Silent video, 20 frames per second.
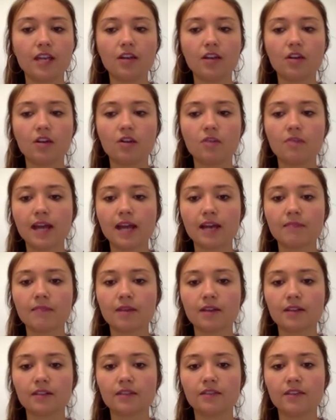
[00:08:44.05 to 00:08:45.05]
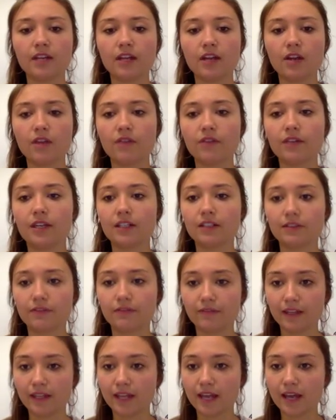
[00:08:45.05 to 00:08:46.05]
Go back and pause the video if you need to
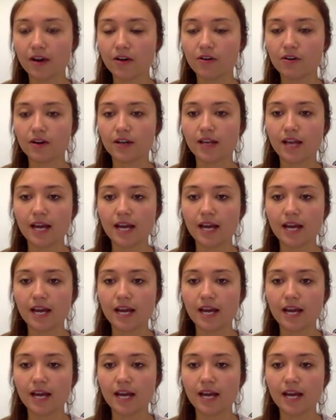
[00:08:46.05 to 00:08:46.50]
fill out